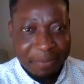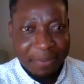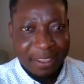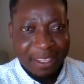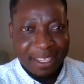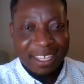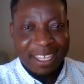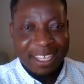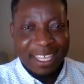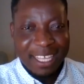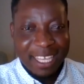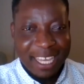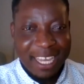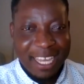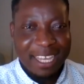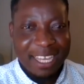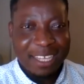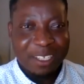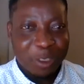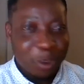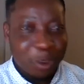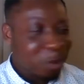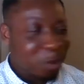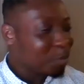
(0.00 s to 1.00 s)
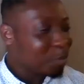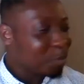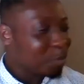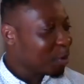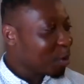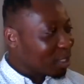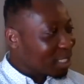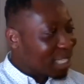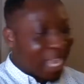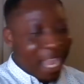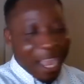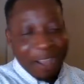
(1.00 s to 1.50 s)
Yeah, so because I
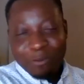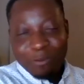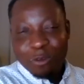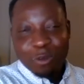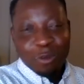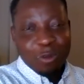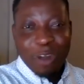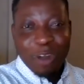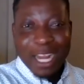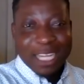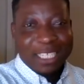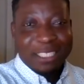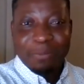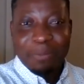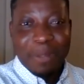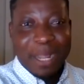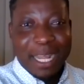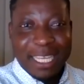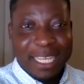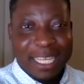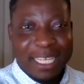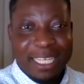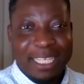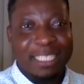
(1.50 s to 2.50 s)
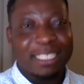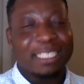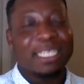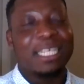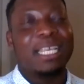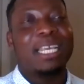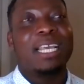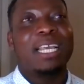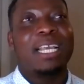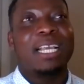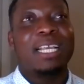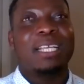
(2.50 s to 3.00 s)
have to rush back in.
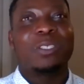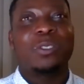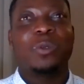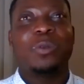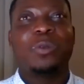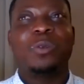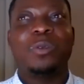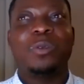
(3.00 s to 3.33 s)
So